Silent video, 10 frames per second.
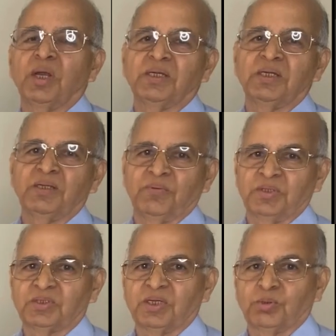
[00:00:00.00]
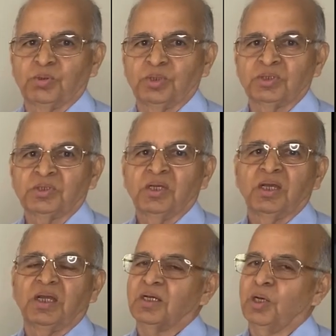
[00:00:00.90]
identify stakeholders
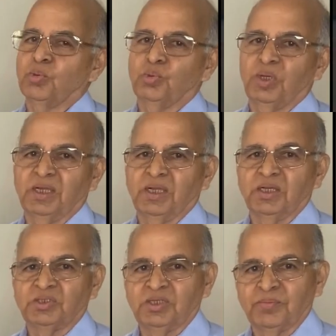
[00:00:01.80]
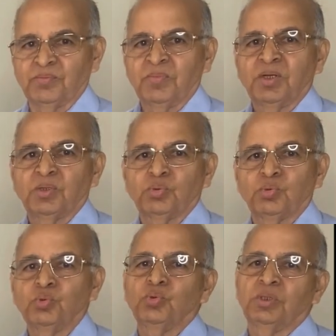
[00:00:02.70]
and how to engage them
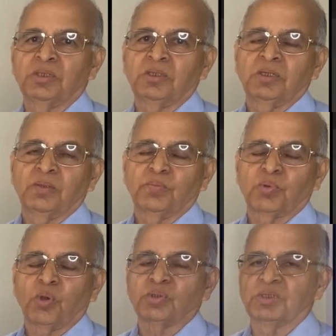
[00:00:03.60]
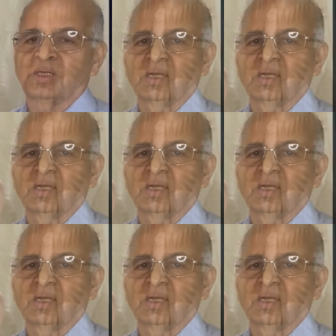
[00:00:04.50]
through the project